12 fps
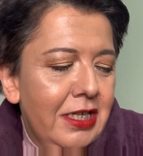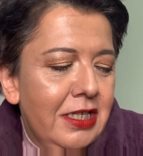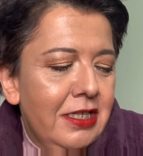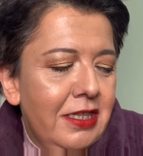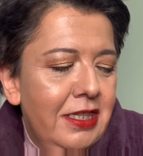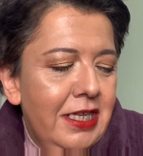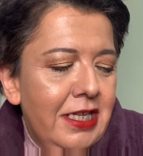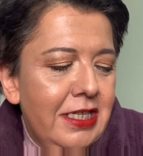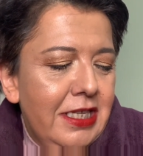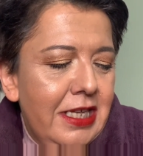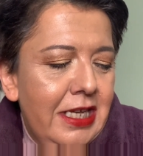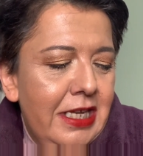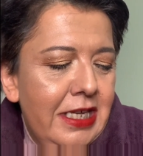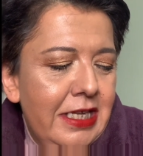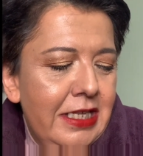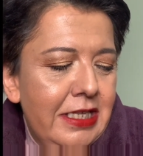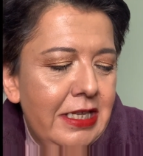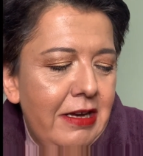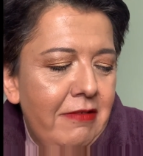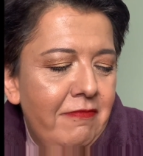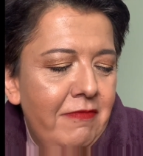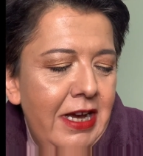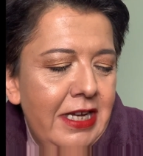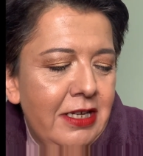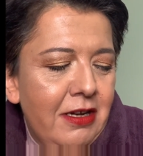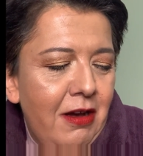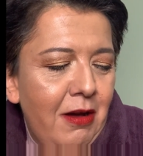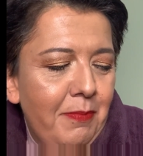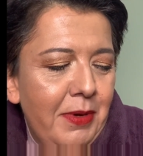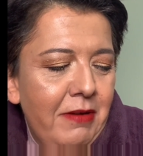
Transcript: So this is Red Carpet